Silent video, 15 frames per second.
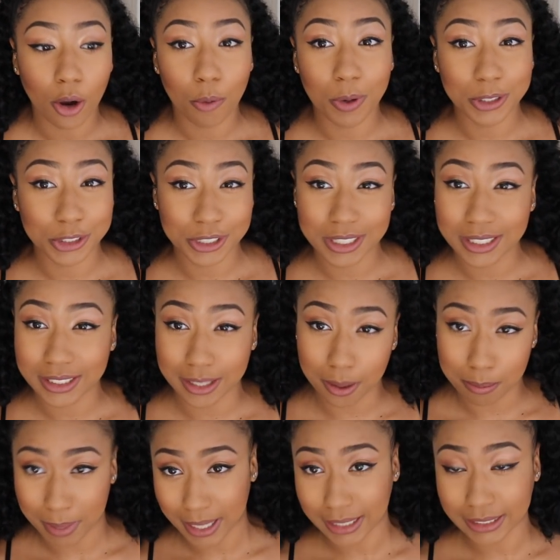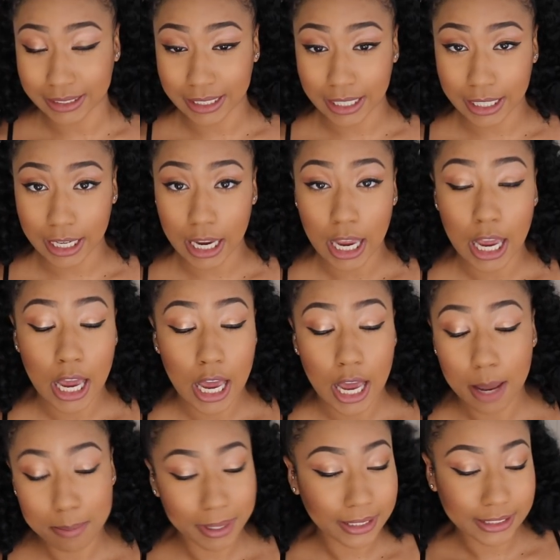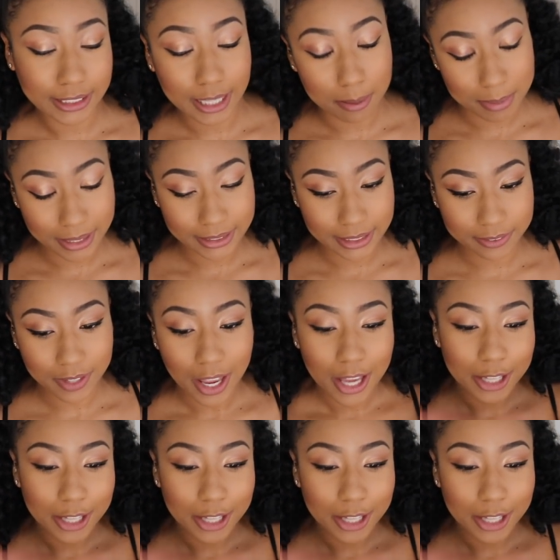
which is amazing, amazing, amazing.